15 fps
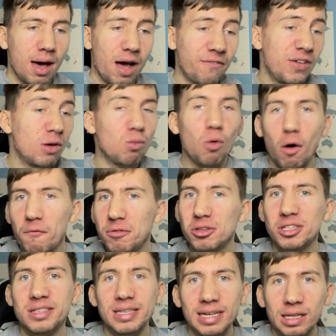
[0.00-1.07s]
I think Watford
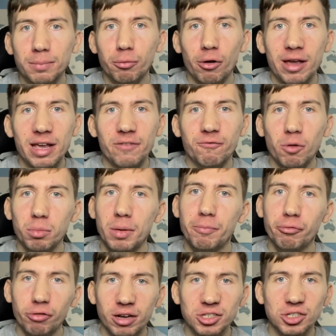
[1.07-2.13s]
just need a break from the
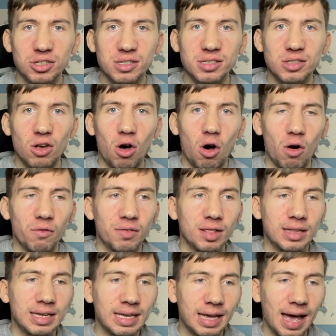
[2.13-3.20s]
pressures of
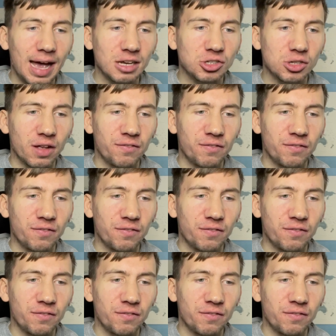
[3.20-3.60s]
league action.